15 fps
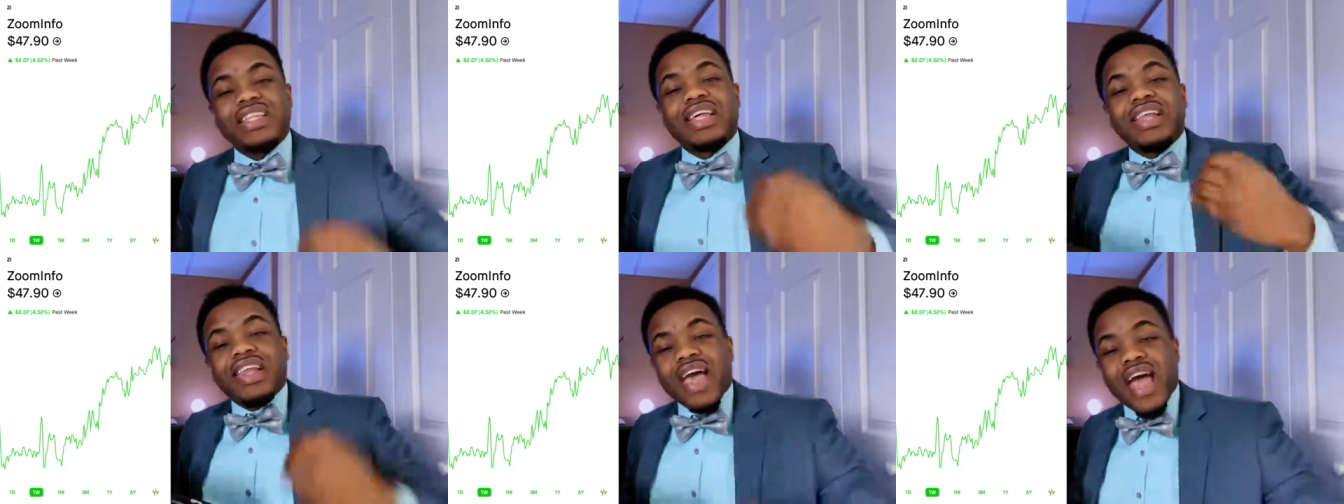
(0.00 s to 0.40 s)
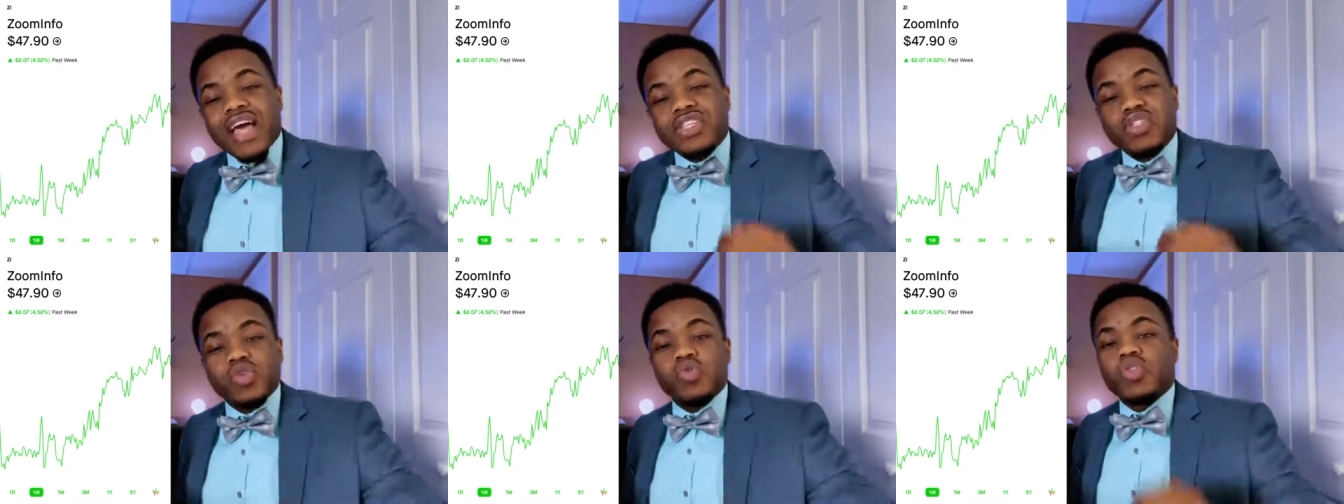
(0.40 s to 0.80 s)
the
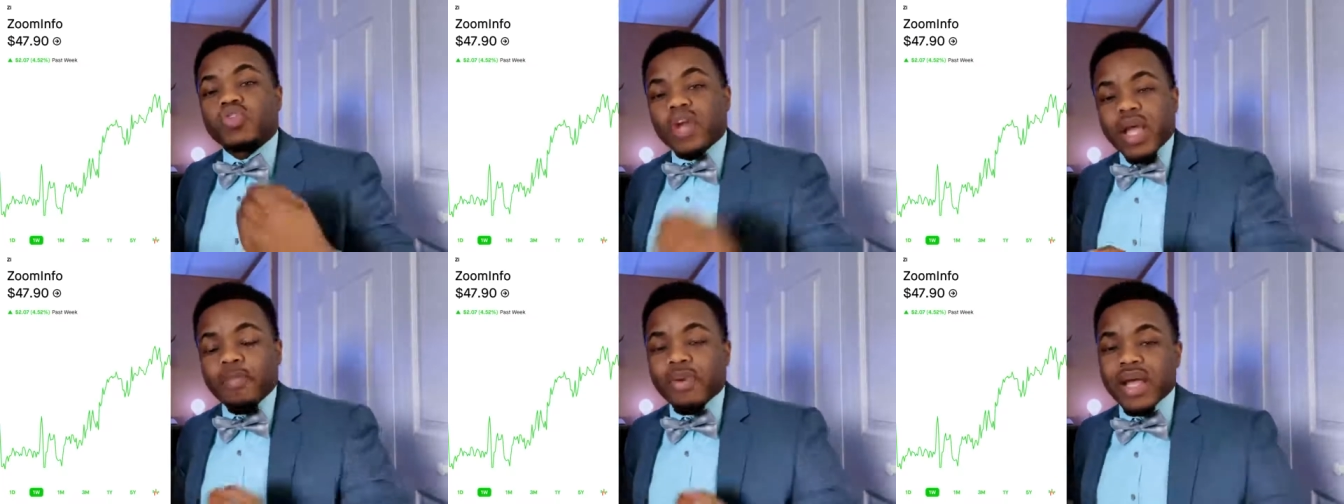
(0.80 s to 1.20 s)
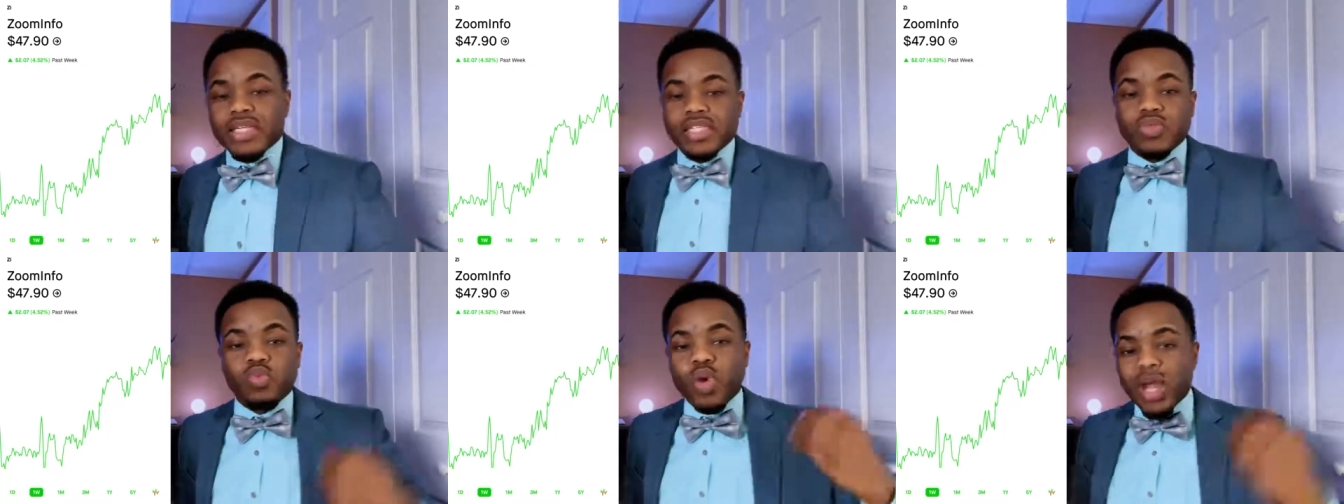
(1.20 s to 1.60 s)
last 2 strike
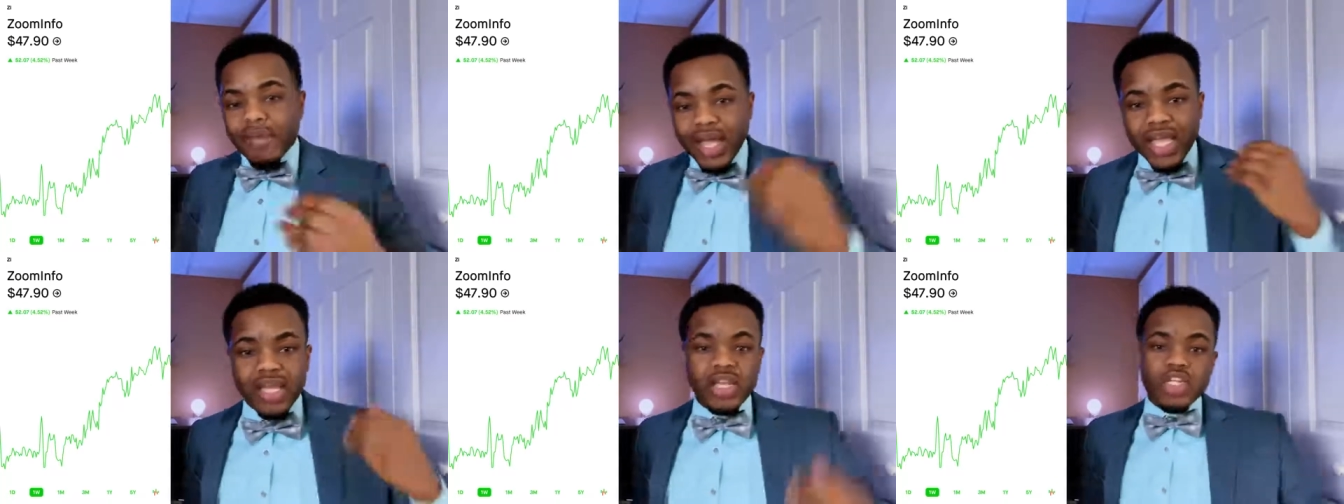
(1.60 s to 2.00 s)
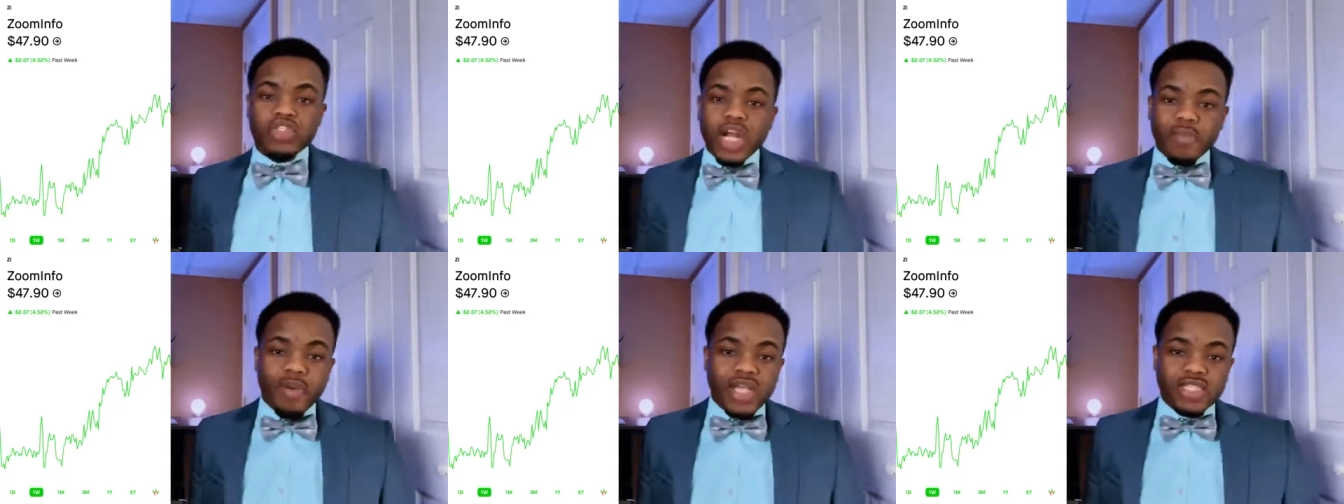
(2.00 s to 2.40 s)
prices. Where am I getting these
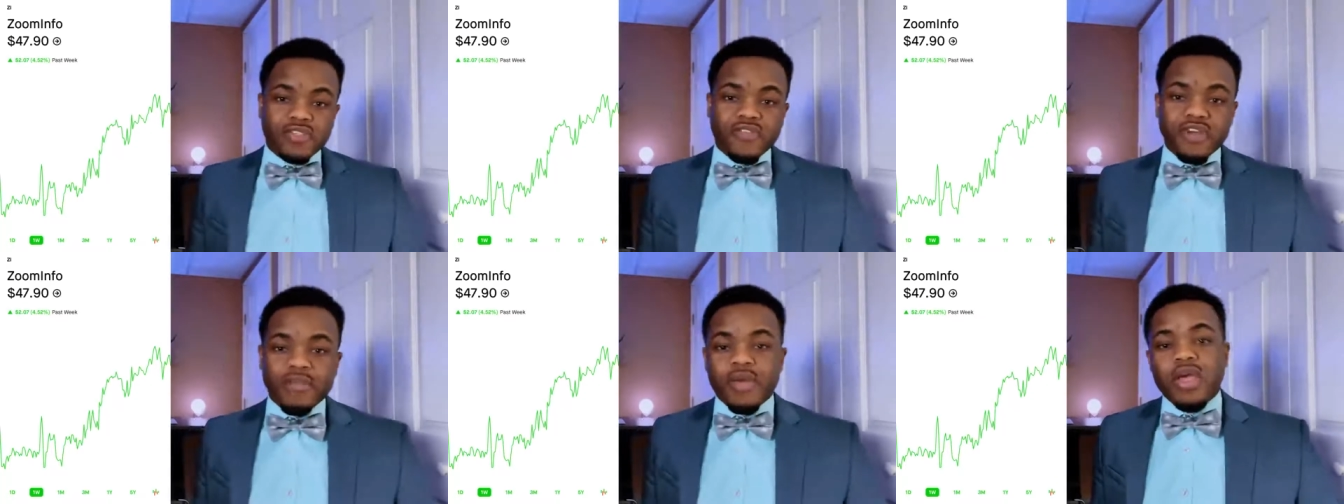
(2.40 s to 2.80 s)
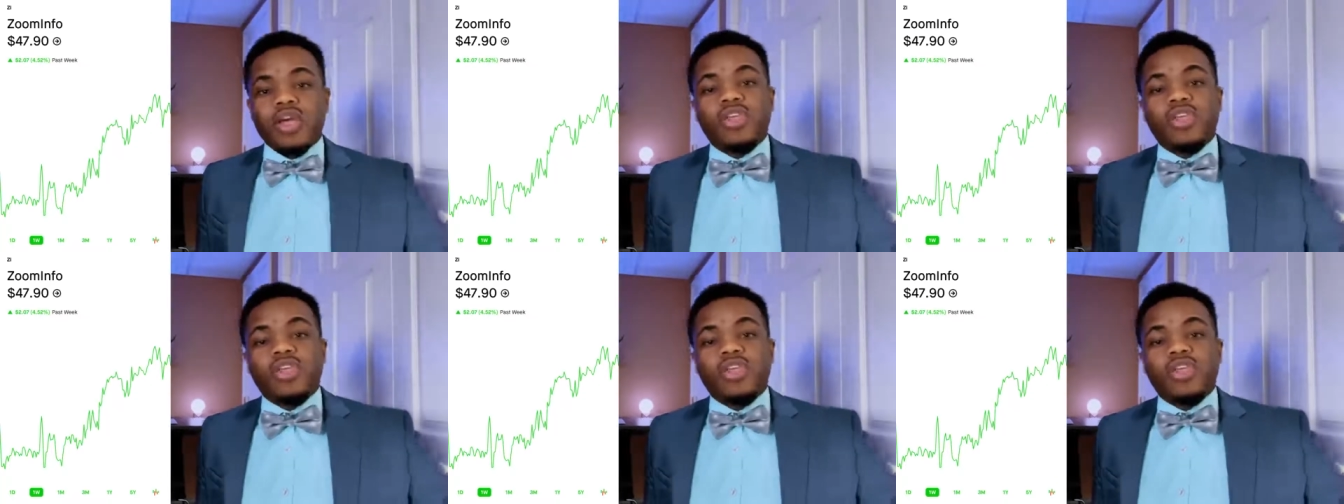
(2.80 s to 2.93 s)
strike prices from?